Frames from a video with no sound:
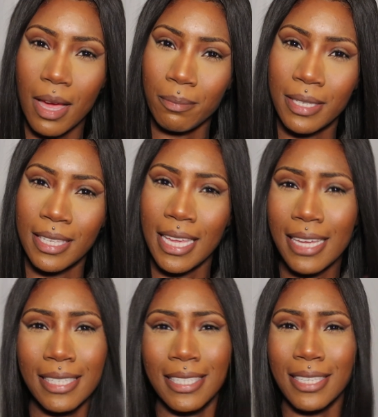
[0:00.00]
I'm
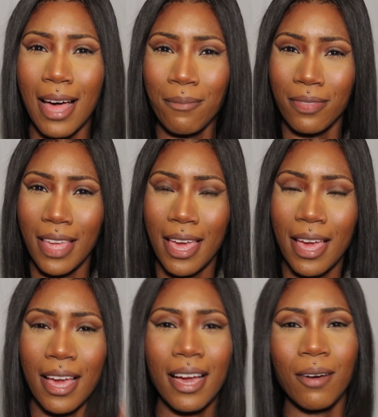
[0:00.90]
seeing
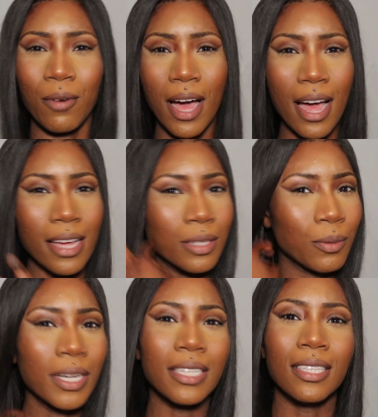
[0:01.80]
something, guys.
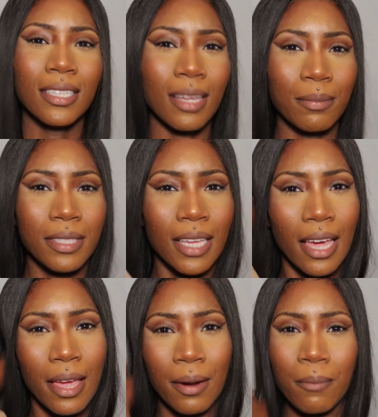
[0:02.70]
What is this I'm
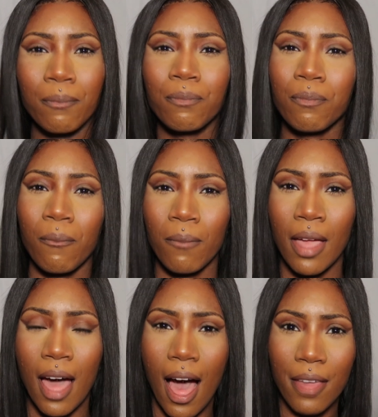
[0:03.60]
seeing?
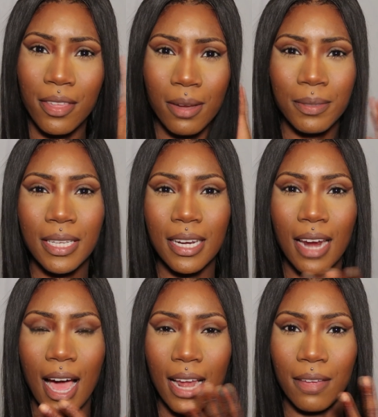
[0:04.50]
I think I've seen an
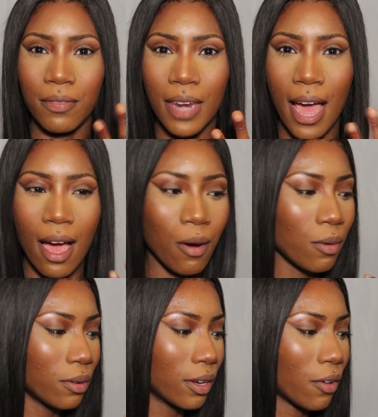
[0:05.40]
eye lift now.
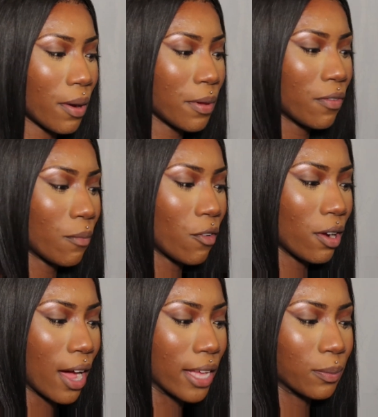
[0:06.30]
Correct me if I'm wrong,
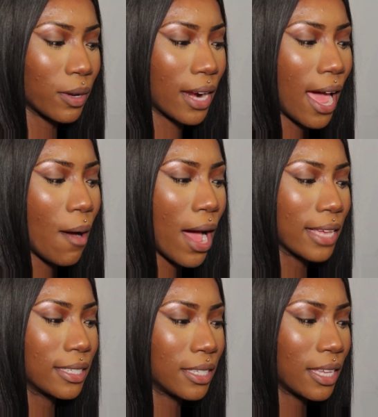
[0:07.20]
guys, but now I
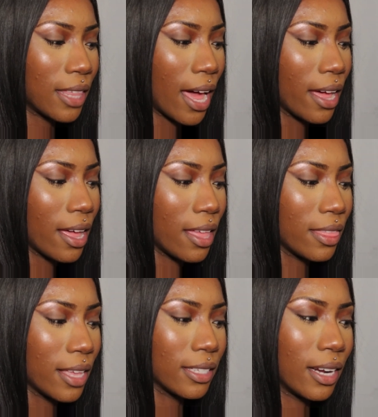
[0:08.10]
see that
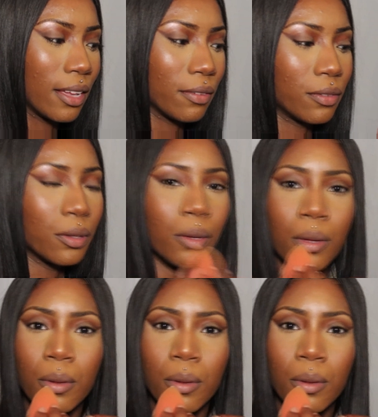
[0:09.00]
there's a lift.